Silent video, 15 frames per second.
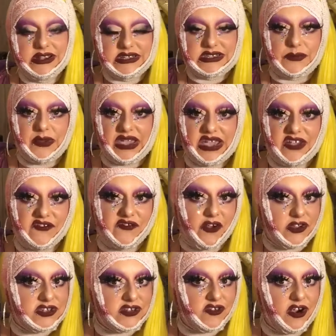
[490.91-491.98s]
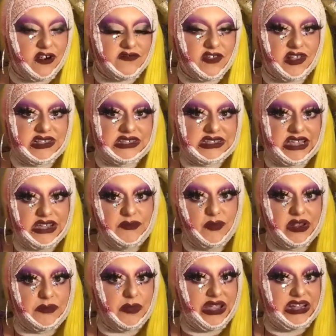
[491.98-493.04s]
to be photographed and seen
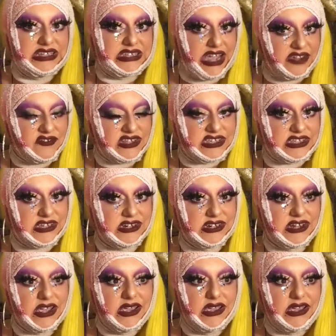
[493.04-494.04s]
with Pete Davidson